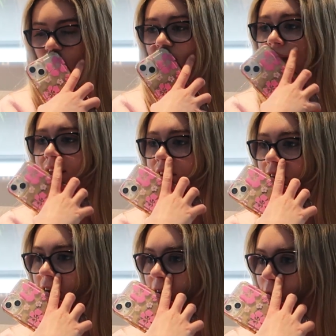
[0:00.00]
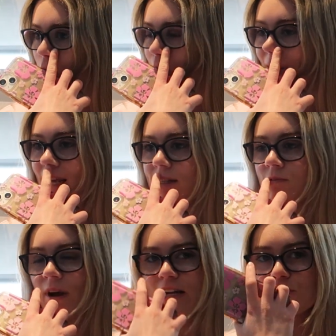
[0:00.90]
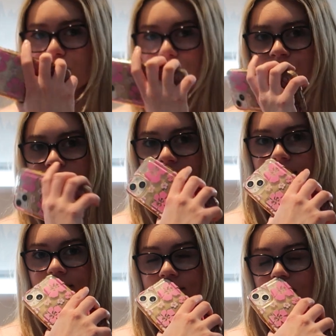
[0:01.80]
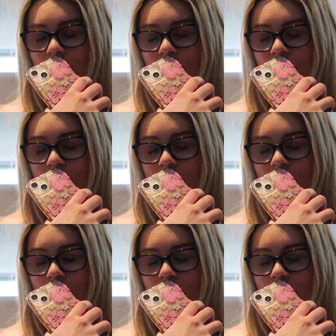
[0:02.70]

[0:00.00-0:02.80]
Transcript: It had the girl who plays Rachel in Friends.